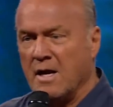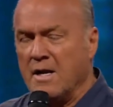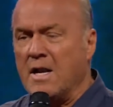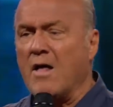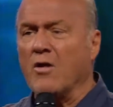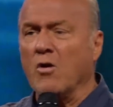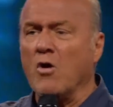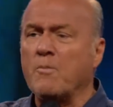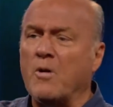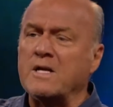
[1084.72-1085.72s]
Now the
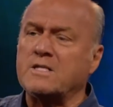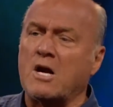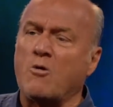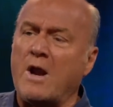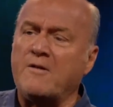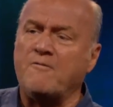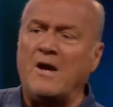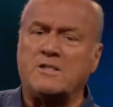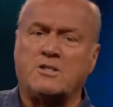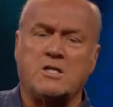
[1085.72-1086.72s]
Lord brings a great
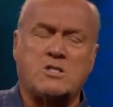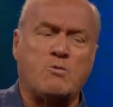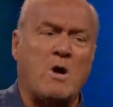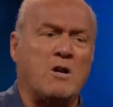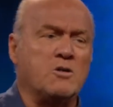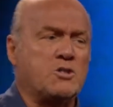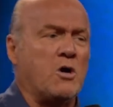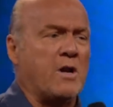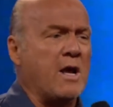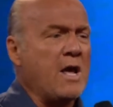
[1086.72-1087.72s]
fish to swallow
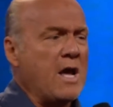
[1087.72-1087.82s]
Jonah.